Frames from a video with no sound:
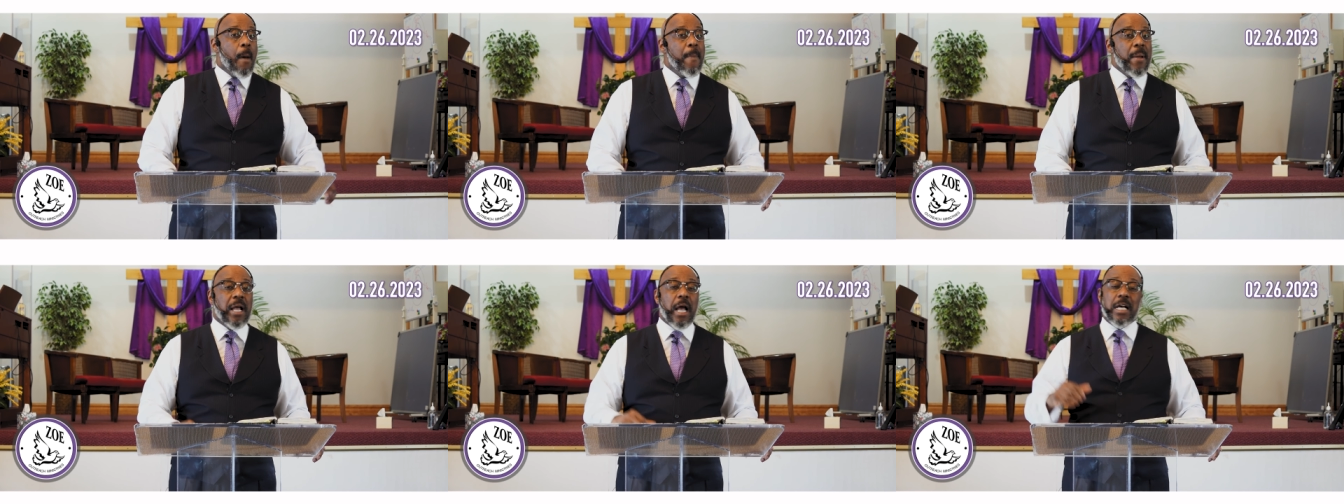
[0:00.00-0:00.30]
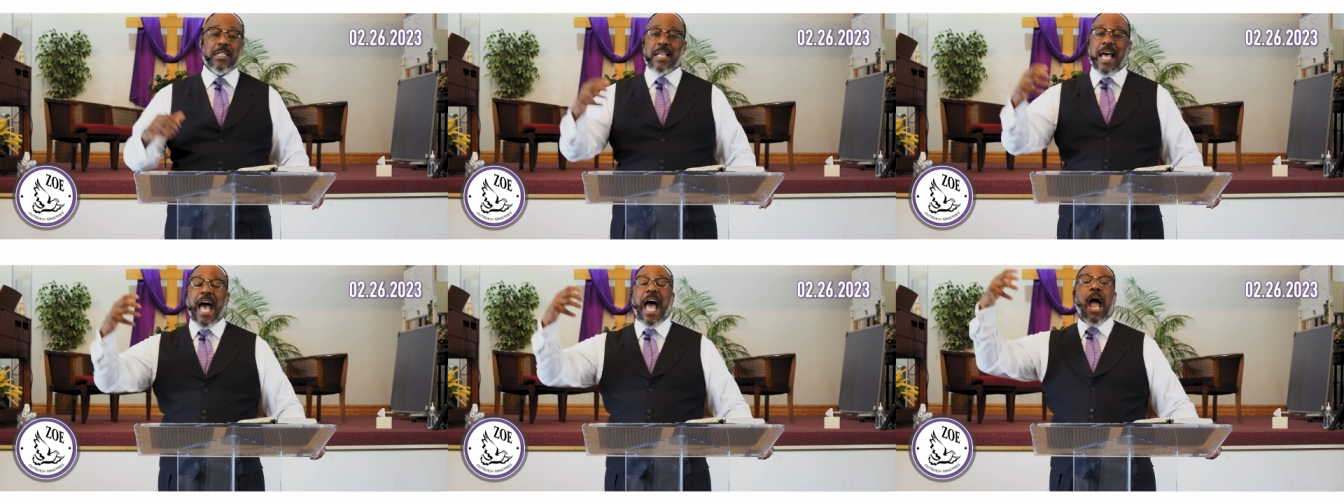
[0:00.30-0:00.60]

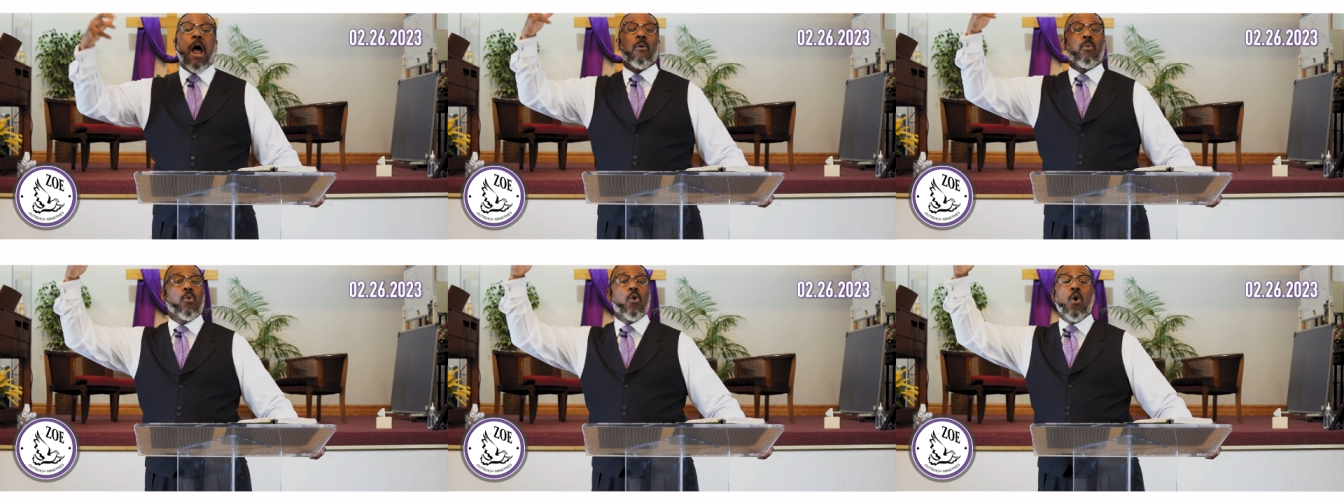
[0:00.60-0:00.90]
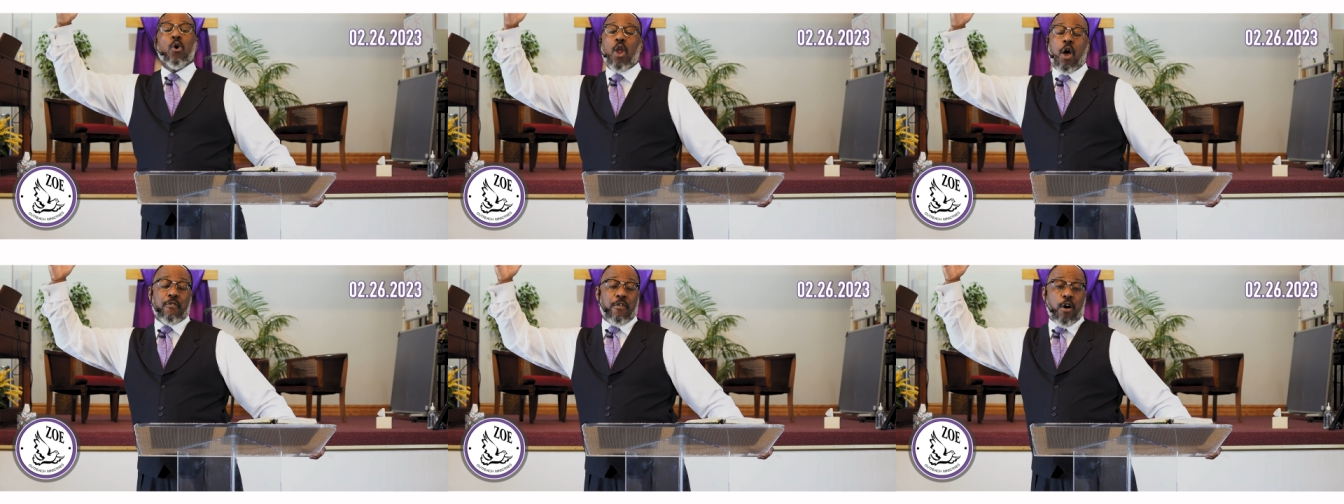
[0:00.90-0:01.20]
because I
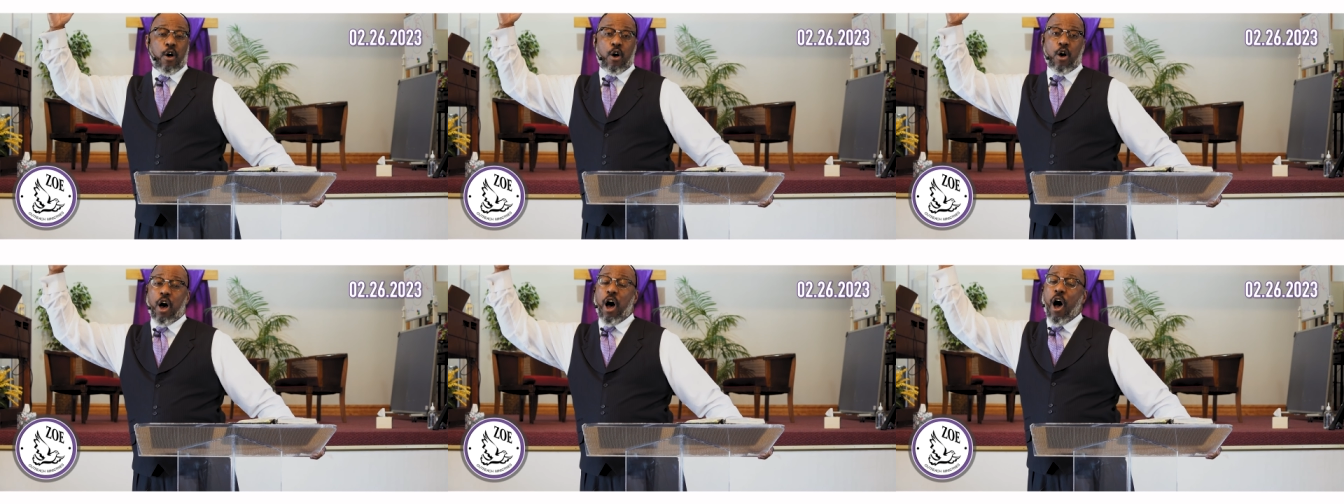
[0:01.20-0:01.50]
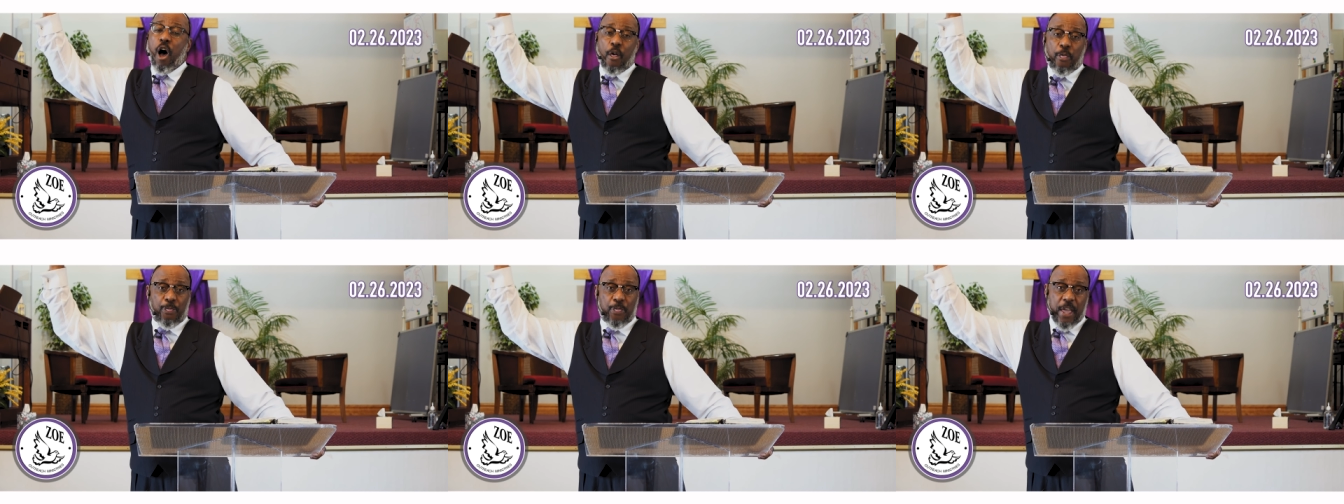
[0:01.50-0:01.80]
rule over
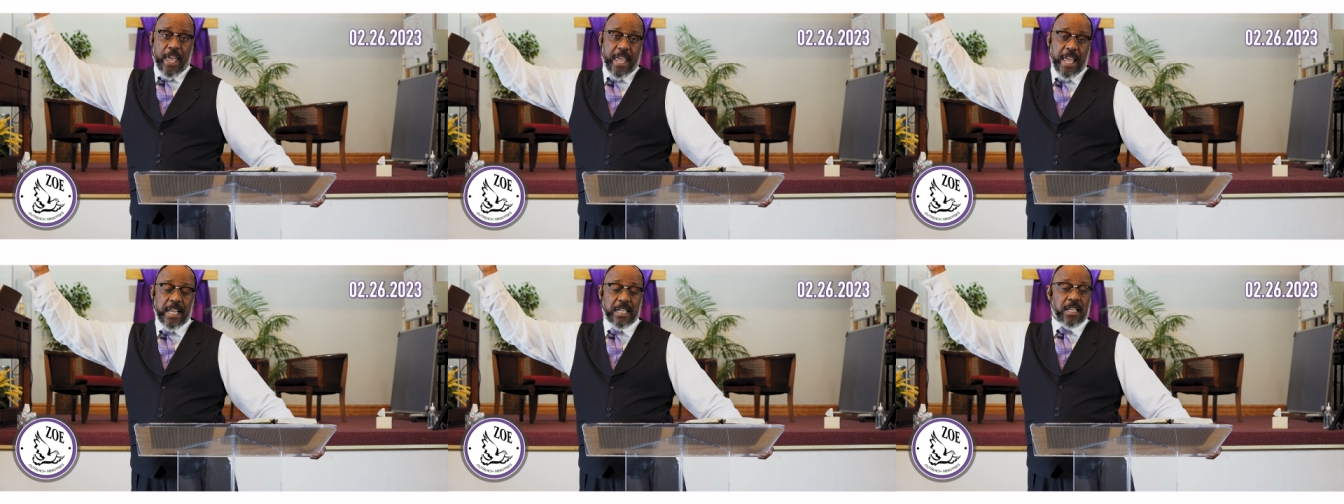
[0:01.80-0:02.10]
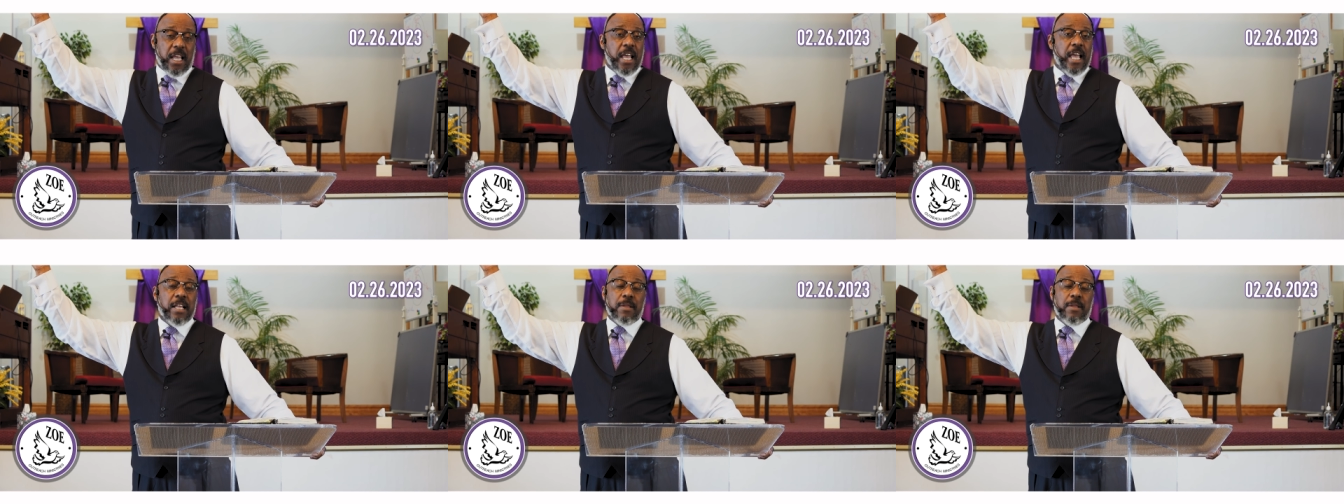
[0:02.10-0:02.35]
all things.